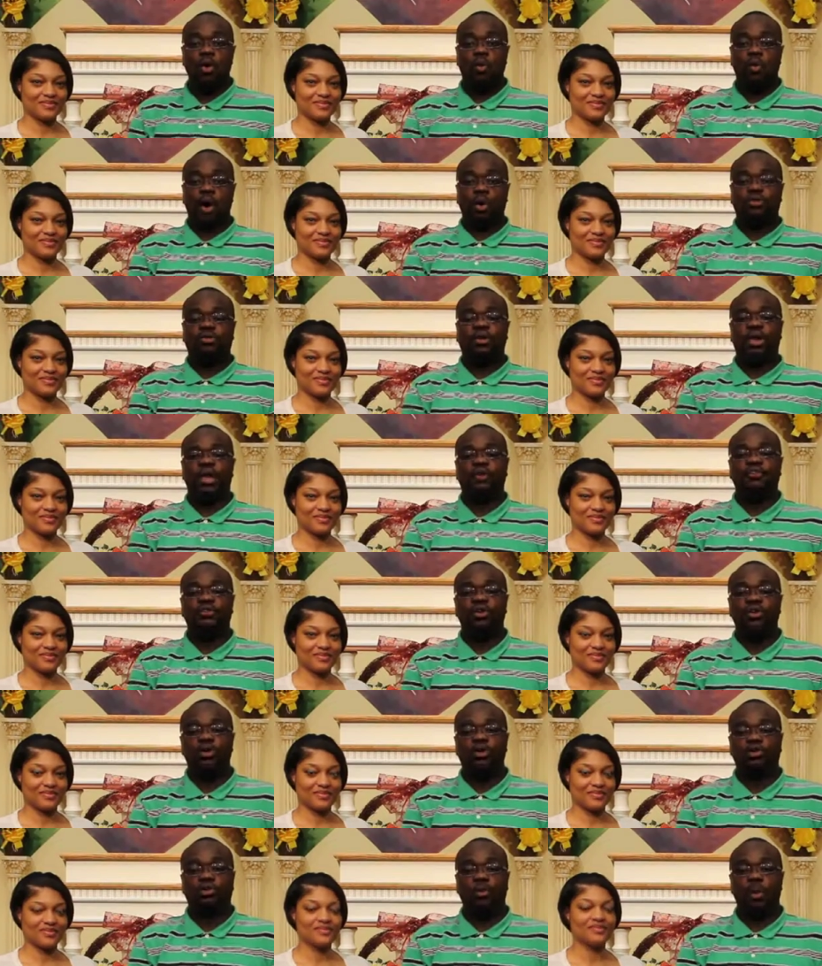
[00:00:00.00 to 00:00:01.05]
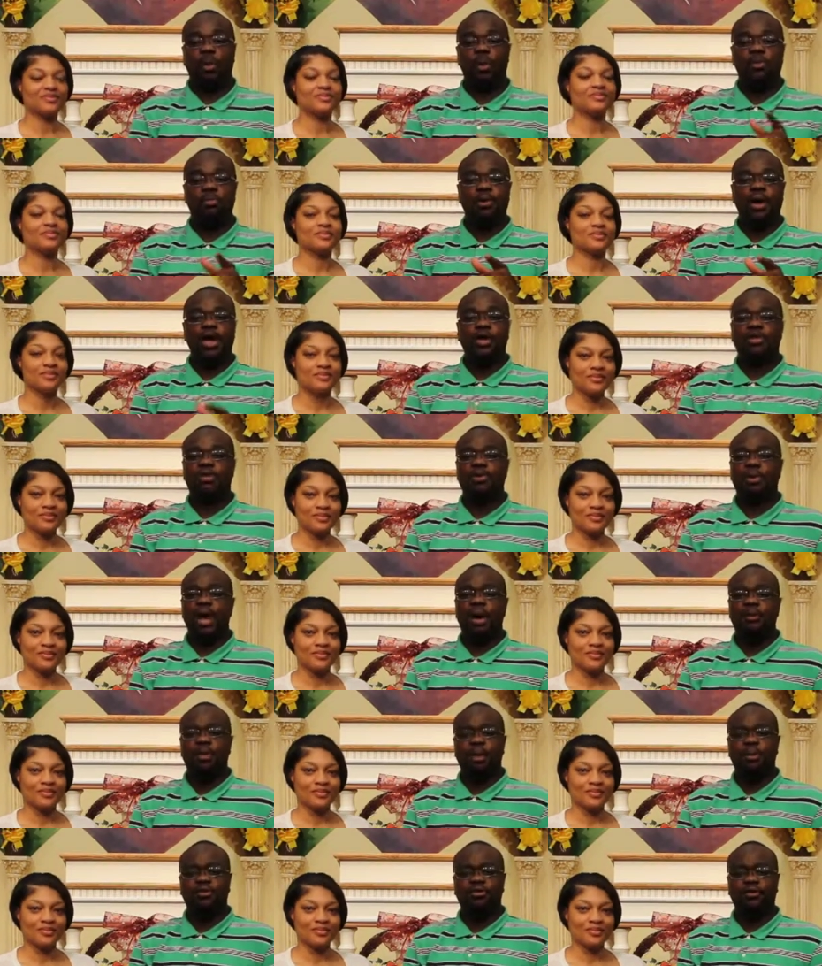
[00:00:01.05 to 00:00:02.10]
Speaker 1: Welcome to Life News, where we bring you, our
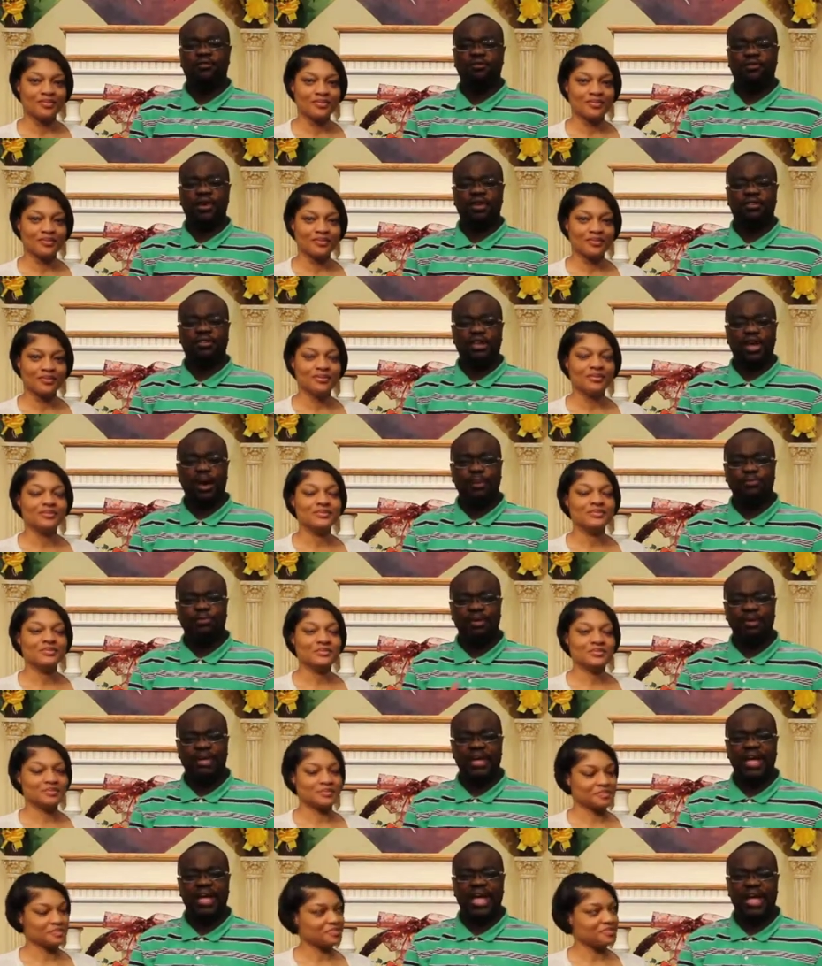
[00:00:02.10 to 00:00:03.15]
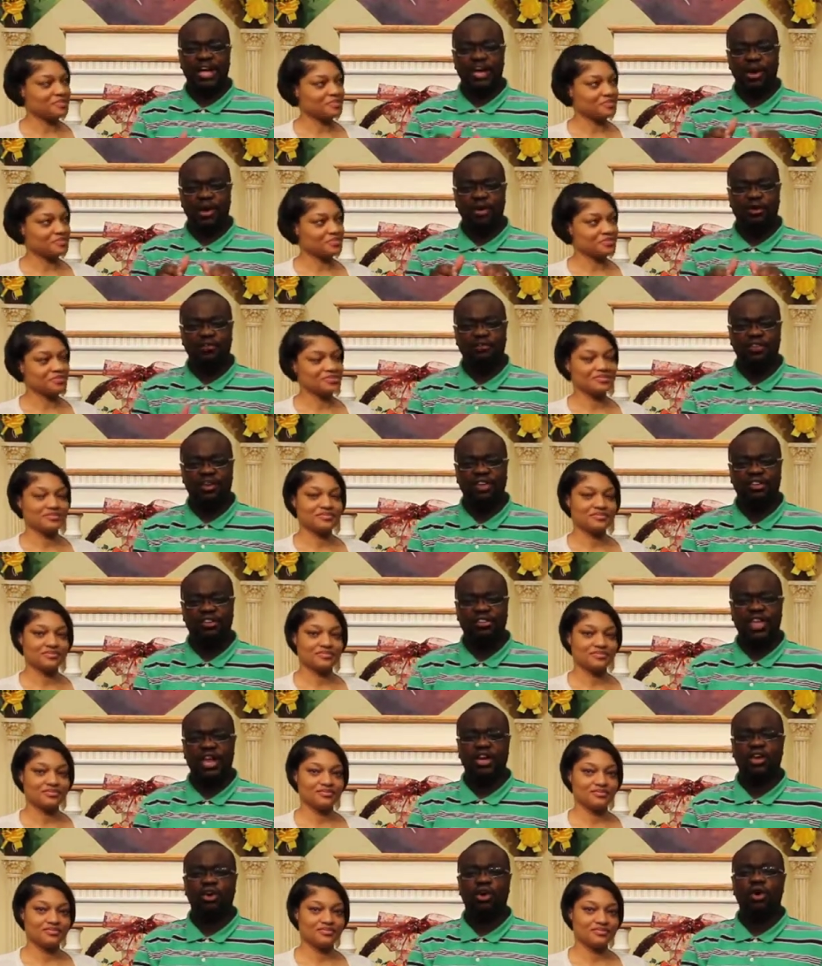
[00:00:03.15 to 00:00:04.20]
members and friends, the up-to-date and current events that
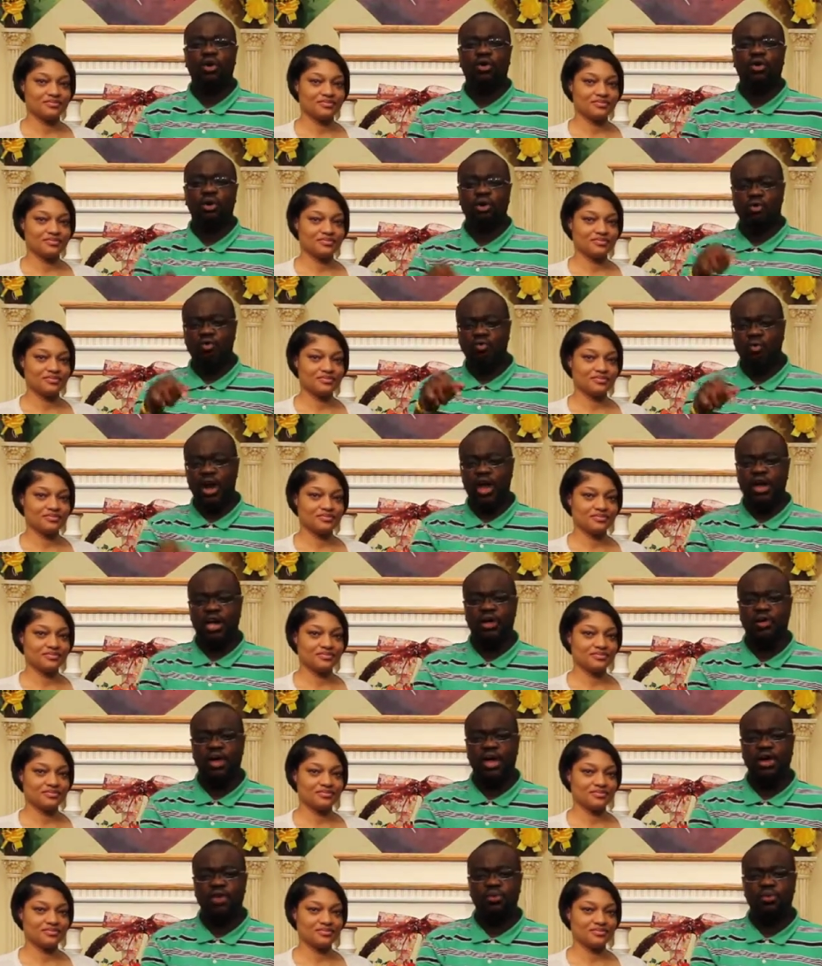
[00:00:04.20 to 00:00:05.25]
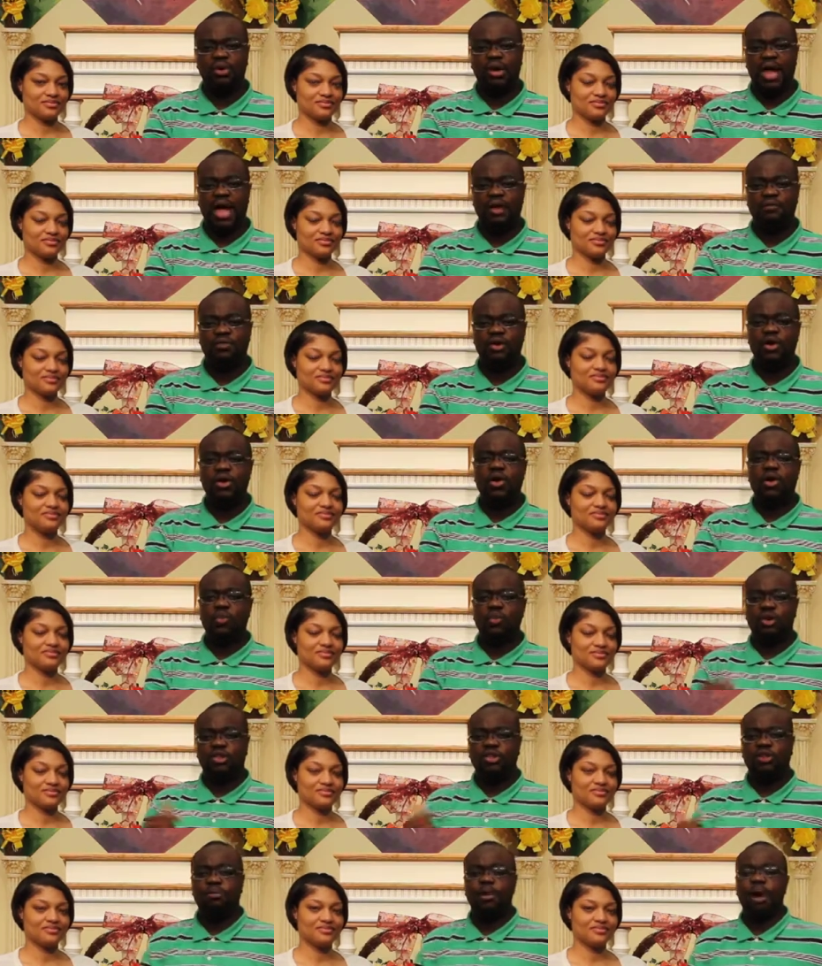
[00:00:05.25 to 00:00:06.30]
are going on right here at New Life. With
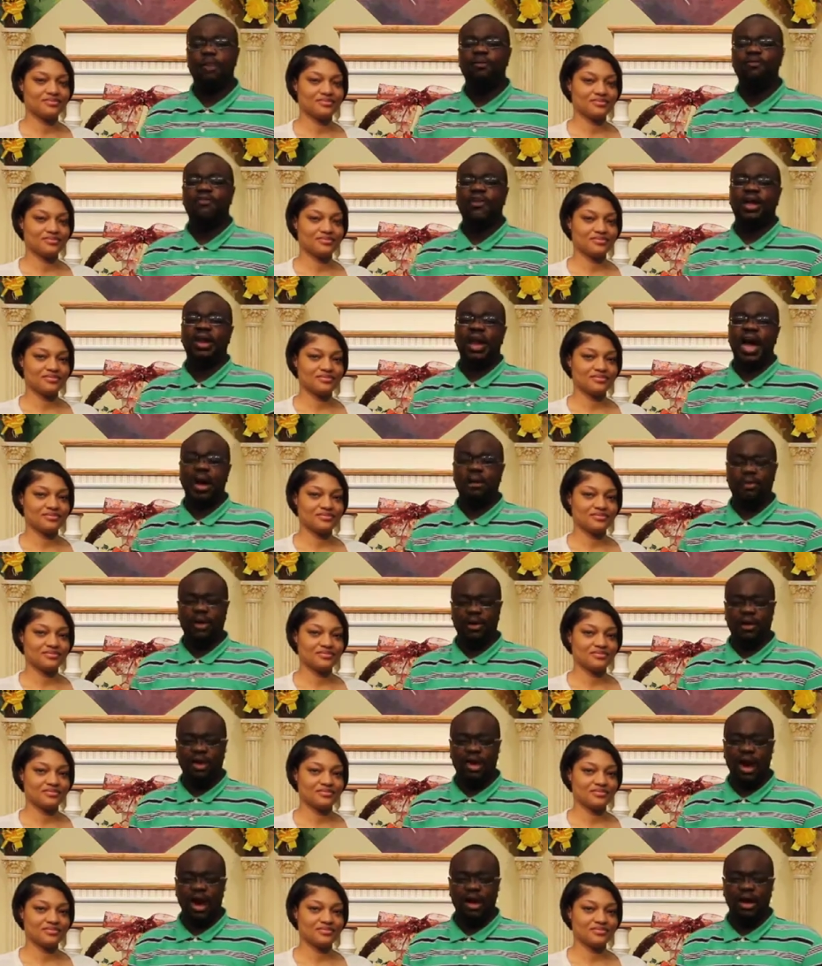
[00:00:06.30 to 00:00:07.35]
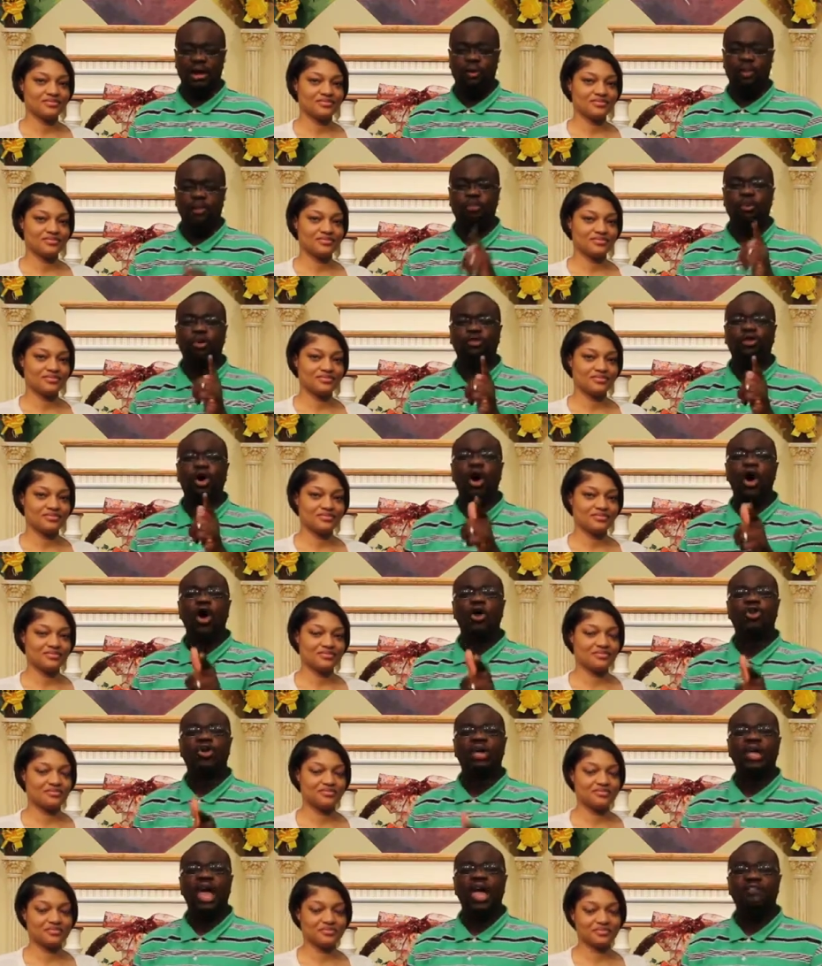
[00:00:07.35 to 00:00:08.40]
Barbara Van, I'm Larry Carn, and we both are your
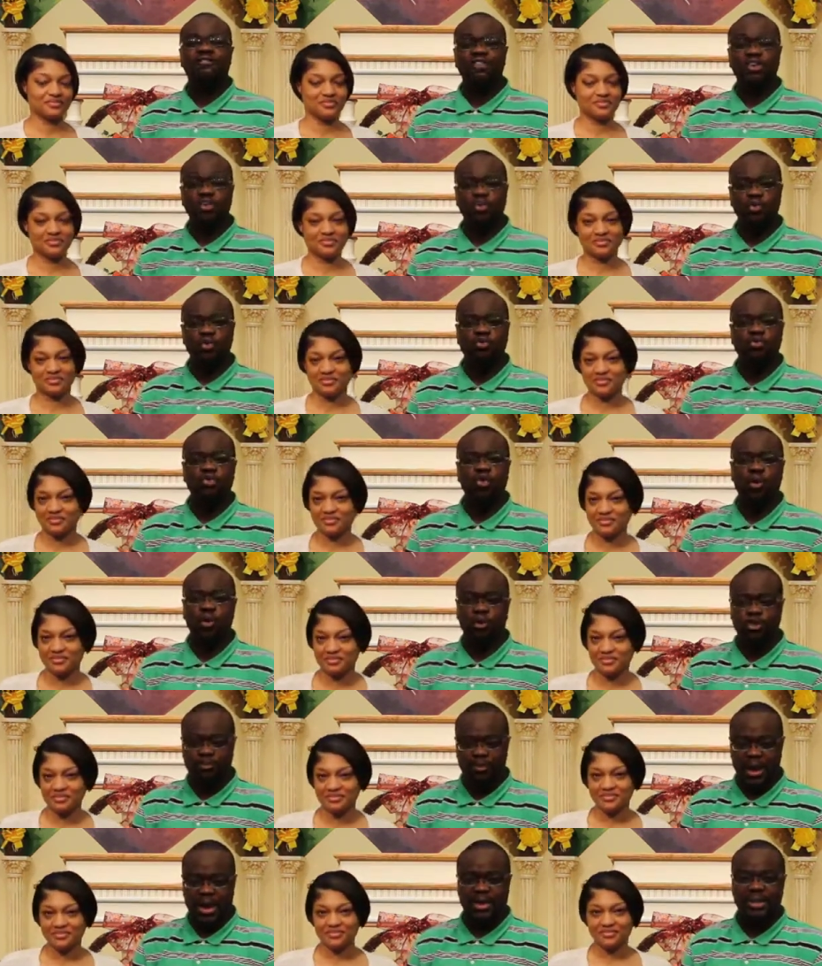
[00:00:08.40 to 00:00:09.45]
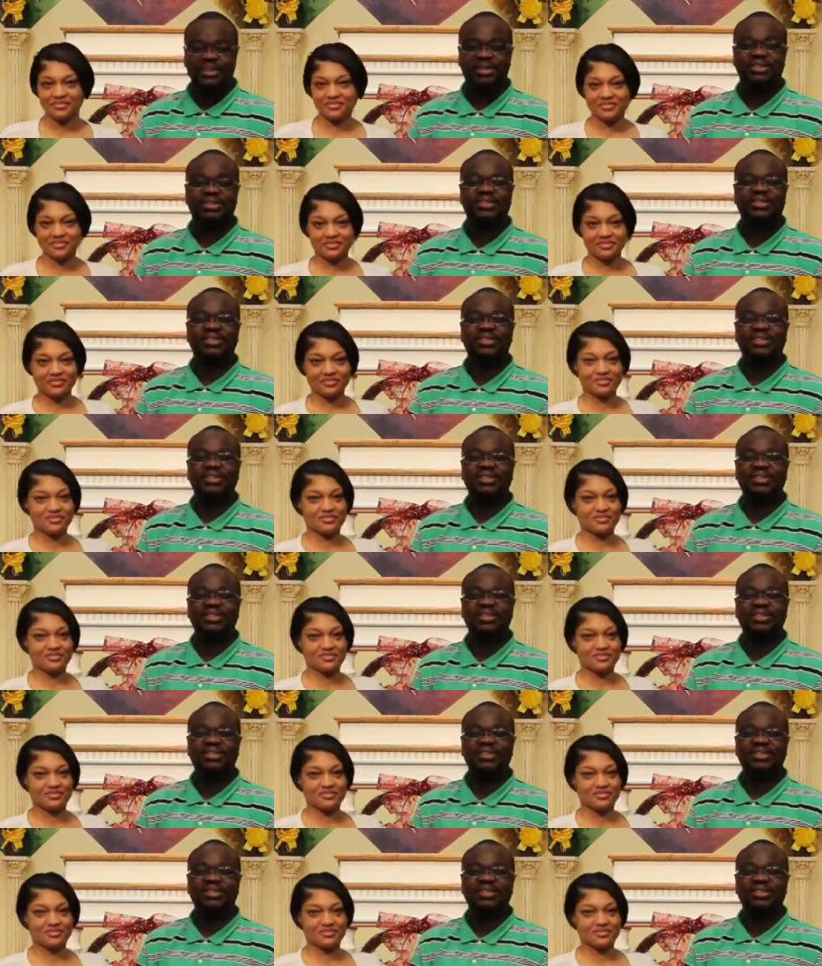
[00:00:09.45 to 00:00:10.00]
Life News correspondents.